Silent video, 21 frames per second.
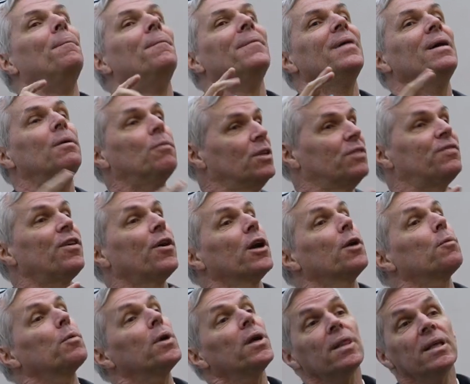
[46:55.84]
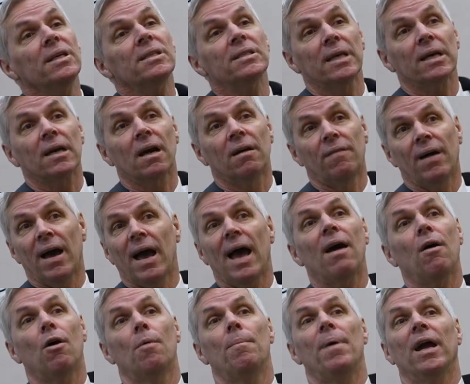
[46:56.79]
It was very realistic of
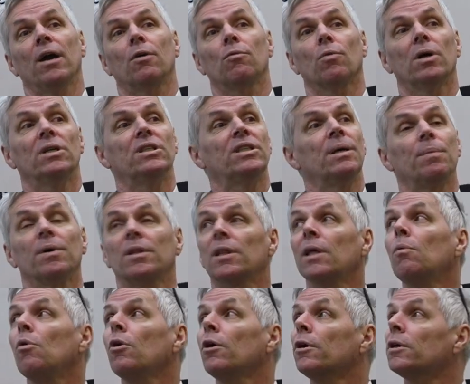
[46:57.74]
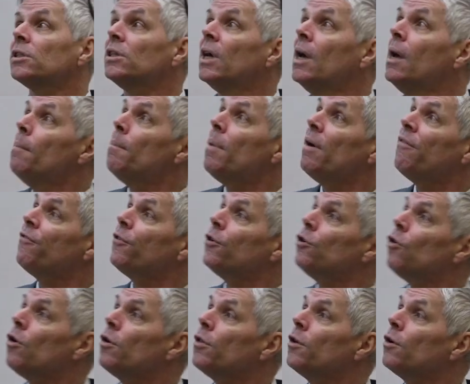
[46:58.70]
how a bank run typically works. But for
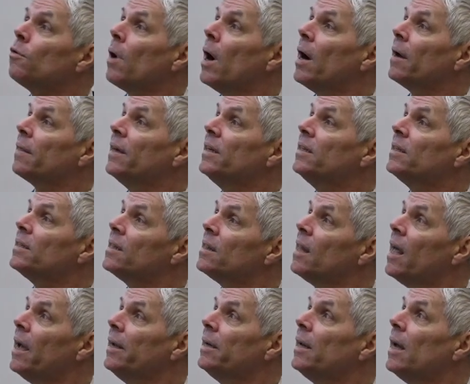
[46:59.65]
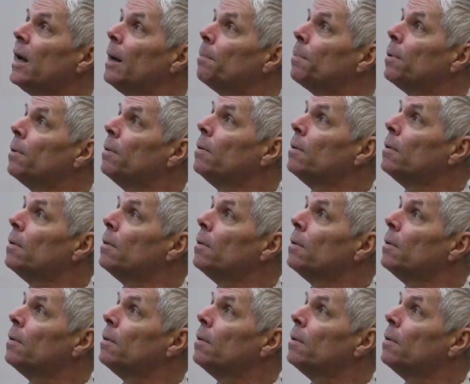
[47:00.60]
Northern Rock, they just lined up.